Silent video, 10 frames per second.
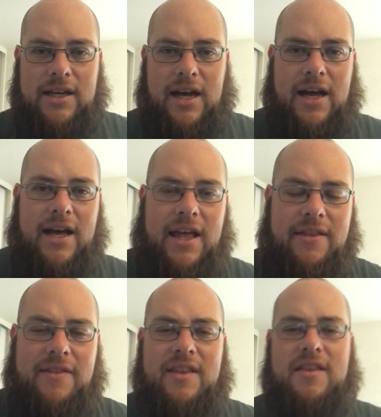
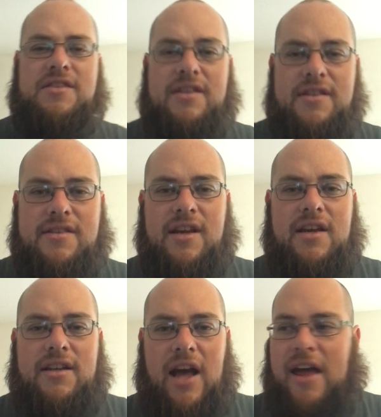And this is
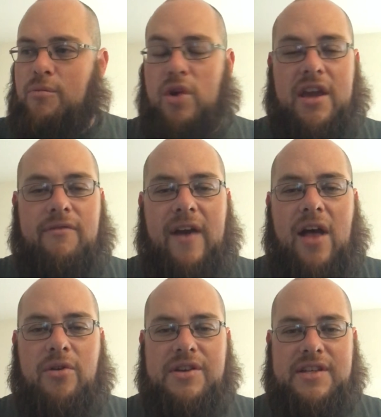not, and Ricky
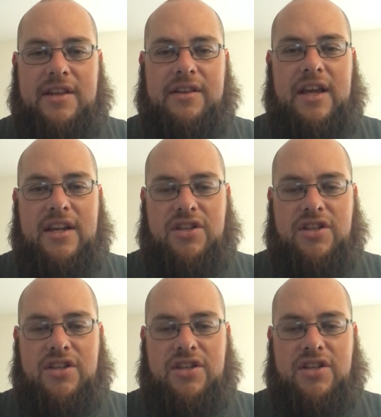Fowler isn't in the lead.